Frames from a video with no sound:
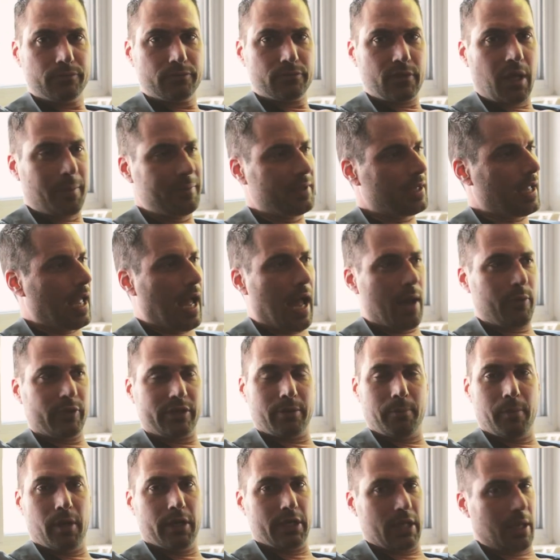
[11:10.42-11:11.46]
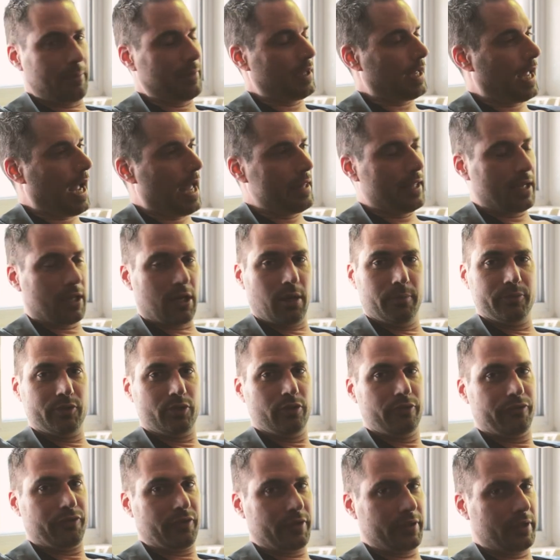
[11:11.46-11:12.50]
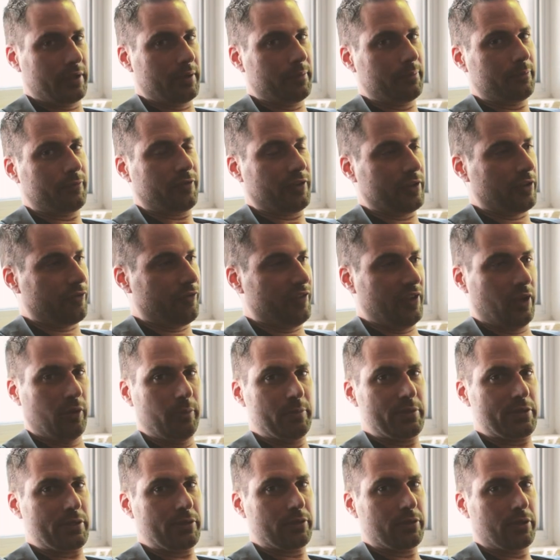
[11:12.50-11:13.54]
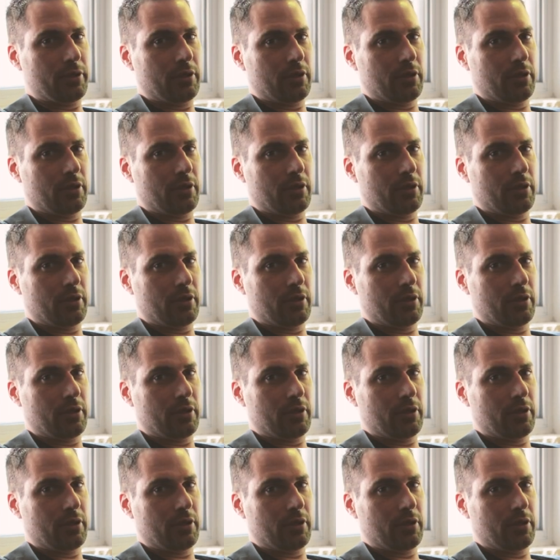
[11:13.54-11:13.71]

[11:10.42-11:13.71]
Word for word: I'm the guy with the money. I'm the guy they come to for the for the films.